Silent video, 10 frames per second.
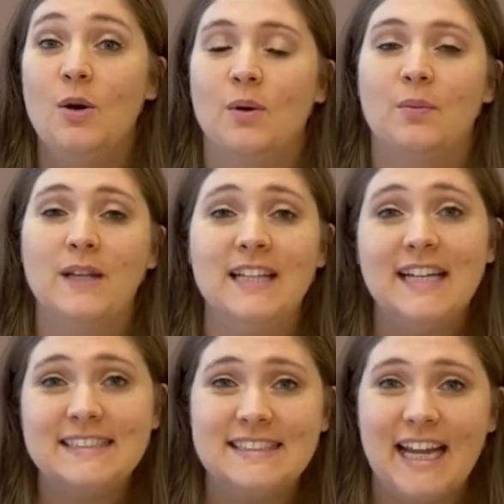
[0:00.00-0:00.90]
We're really
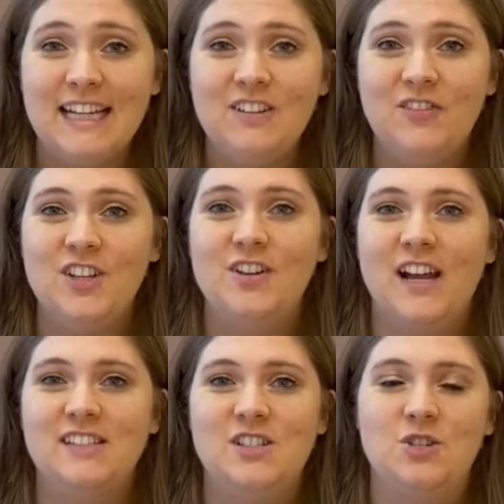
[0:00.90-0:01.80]
excited for you
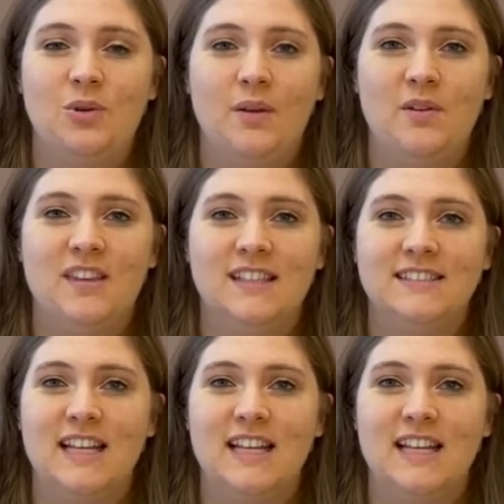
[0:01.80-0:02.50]
guys to join with us,